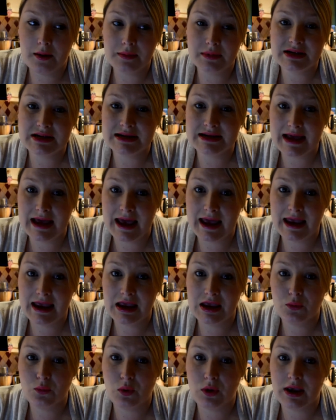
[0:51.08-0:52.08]

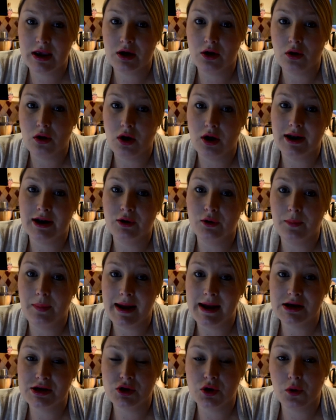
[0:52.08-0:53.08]
Today we got our little
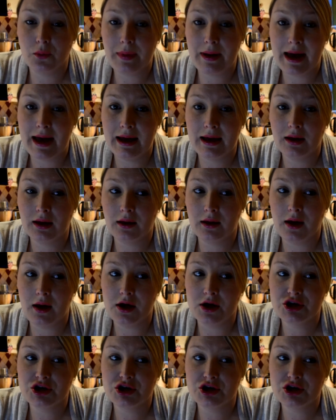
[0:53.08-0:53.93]
Betty dog back.